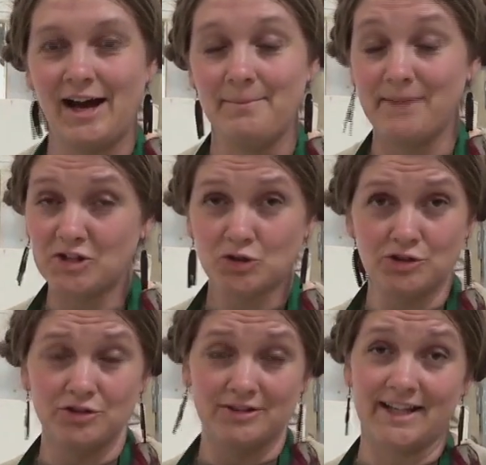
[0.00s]
Make sure
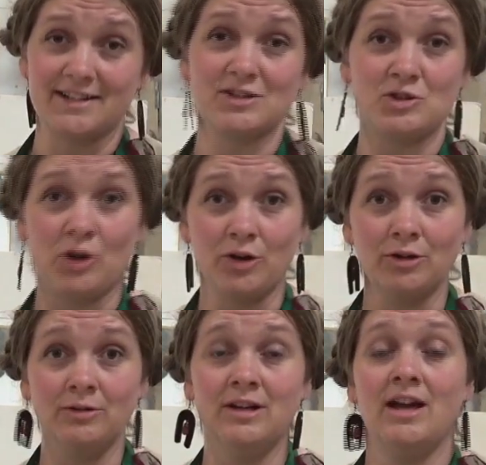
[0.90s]
you let us
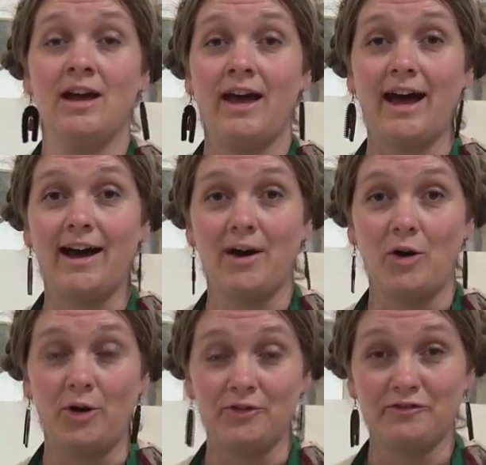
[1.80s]
know
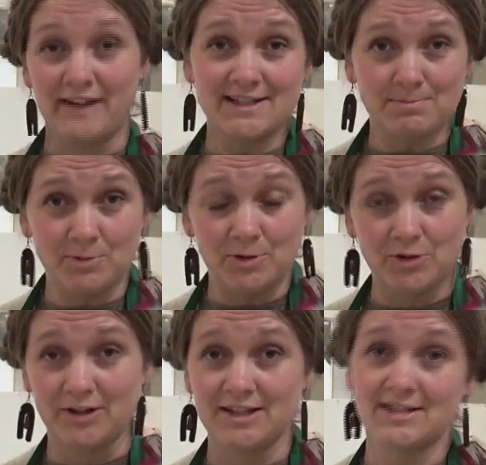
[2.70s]
on Facebook
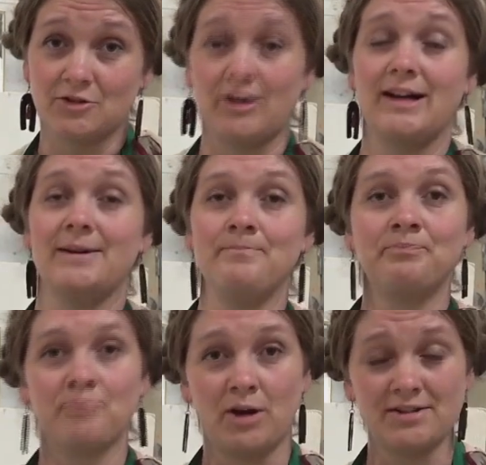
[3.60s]
or Instagram,
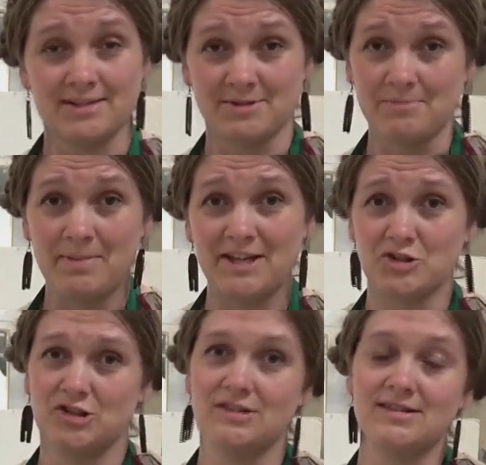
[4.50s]
post up some
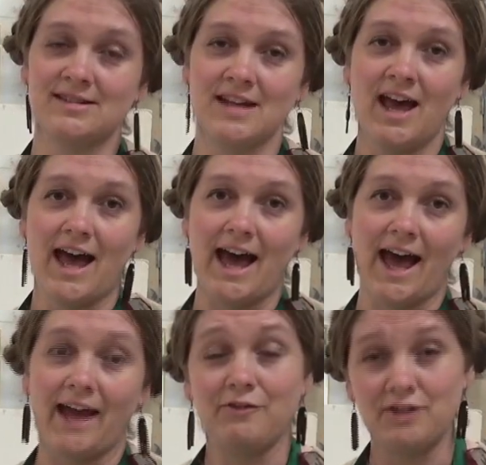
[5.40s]
pictures.
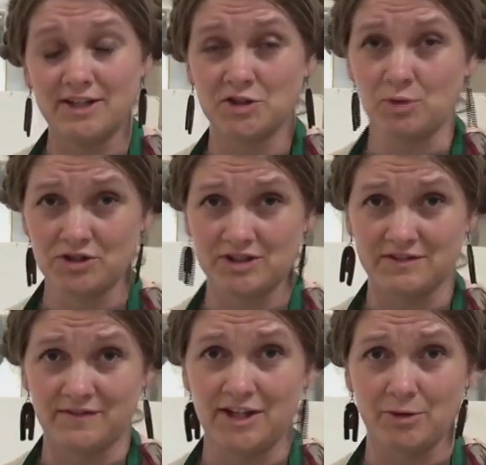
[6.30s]
If you need to watch this
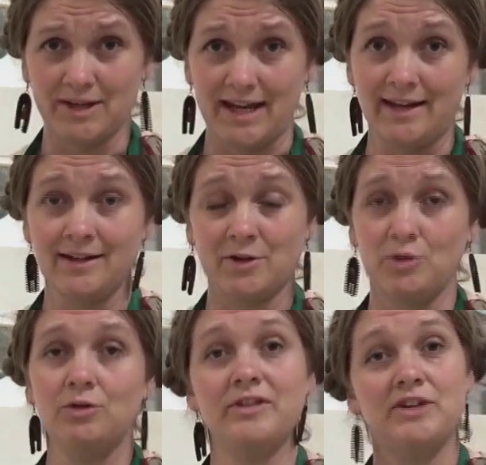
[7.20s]
video again at
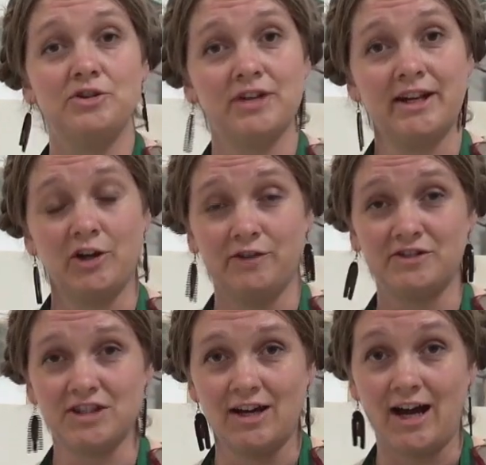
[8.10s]
all, then you can head over
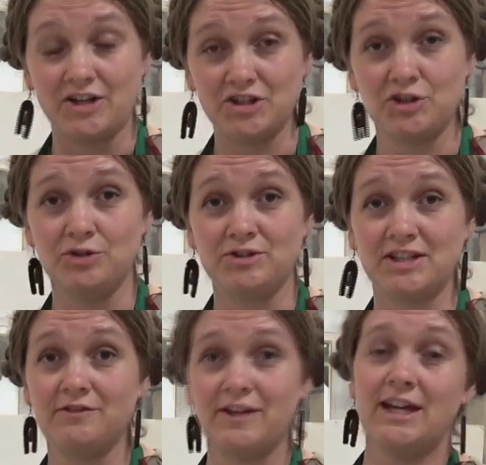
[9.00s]
to RGQ
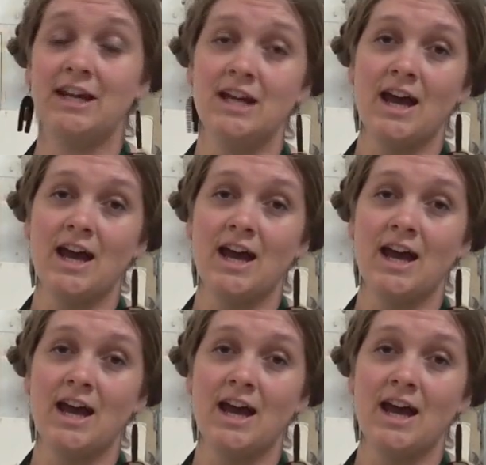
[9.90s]
TV